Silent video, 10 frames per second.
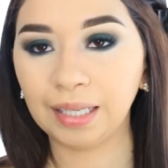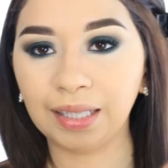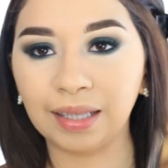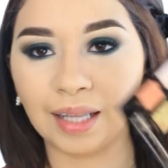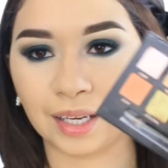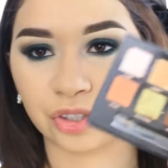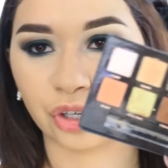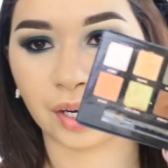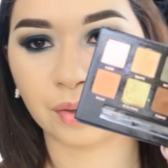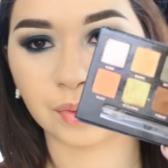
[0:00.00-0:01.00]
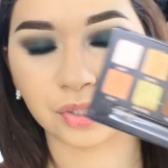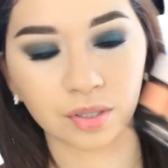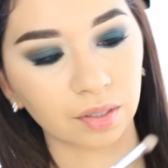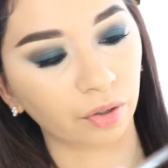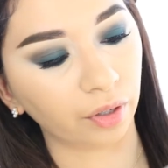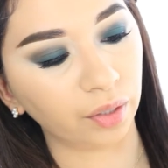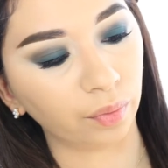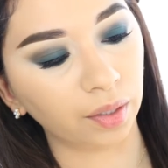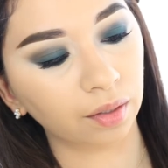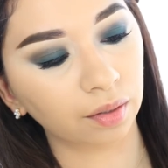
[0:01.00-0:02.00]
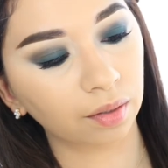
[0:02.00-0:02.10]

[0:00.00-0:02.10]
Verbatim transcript: Electric, which is the green one.